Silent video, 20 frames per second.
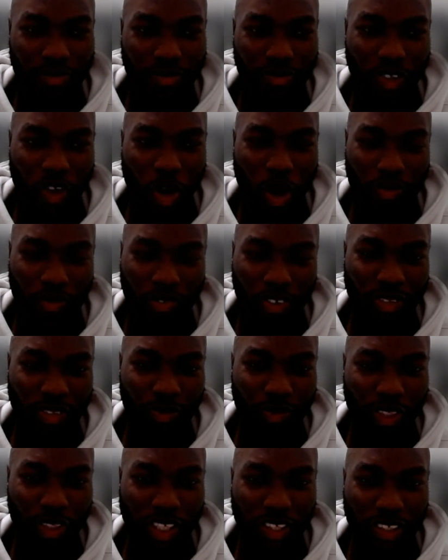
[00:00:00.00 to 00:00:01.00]
compressed
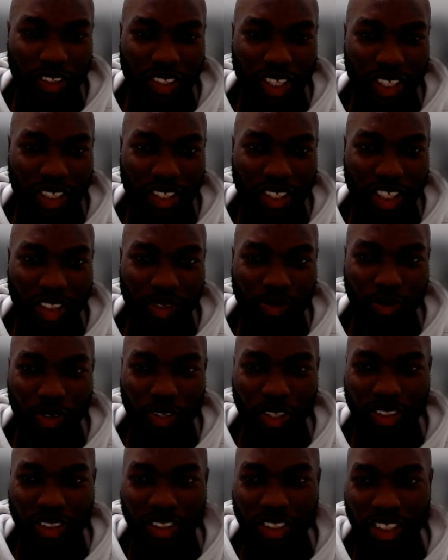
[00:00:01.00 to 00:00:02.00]
models and
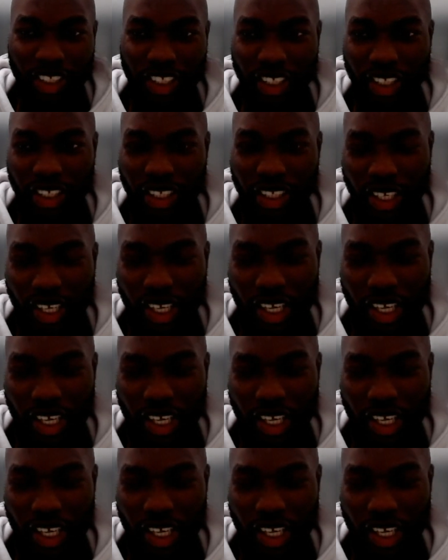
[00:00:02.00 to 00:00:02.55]
explored the